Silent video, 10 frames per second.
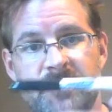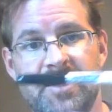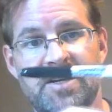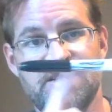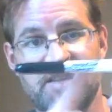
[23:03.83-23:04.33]

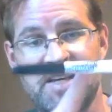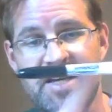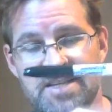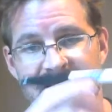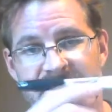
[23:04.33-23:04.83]
because
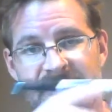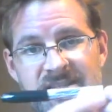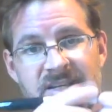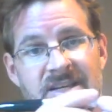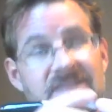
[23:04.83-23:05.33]
this is
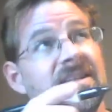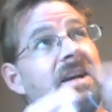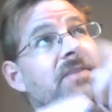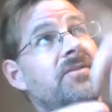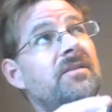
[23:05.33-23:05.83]
connected to
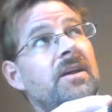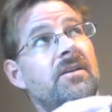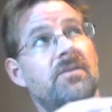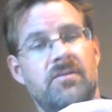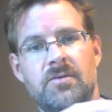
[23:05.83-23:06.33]
everything
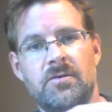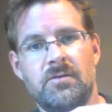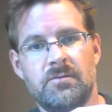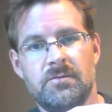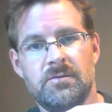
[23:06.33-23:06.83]

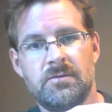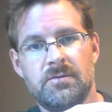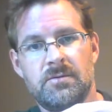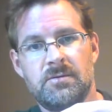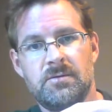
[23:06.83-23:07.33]
through
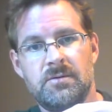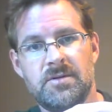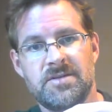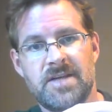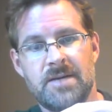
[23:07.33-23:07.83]

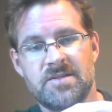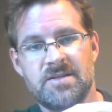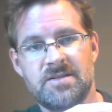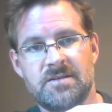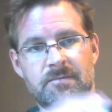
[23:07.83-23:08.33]
its atom
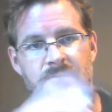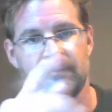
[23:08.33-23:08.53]
system.